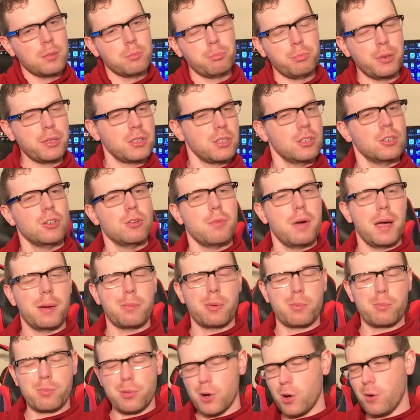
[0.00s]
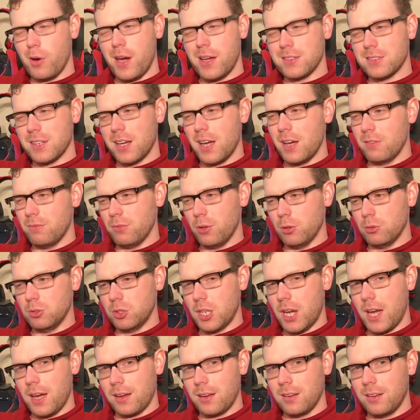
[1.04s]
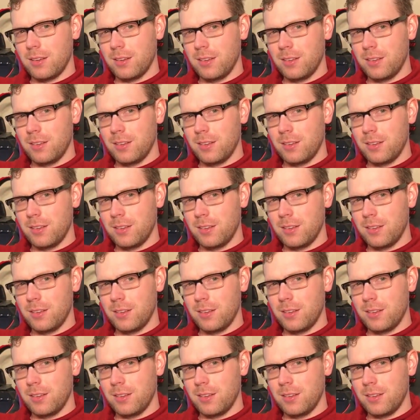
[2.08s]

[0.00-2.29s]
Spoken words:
but the new MacBook Pro has a headphone jack.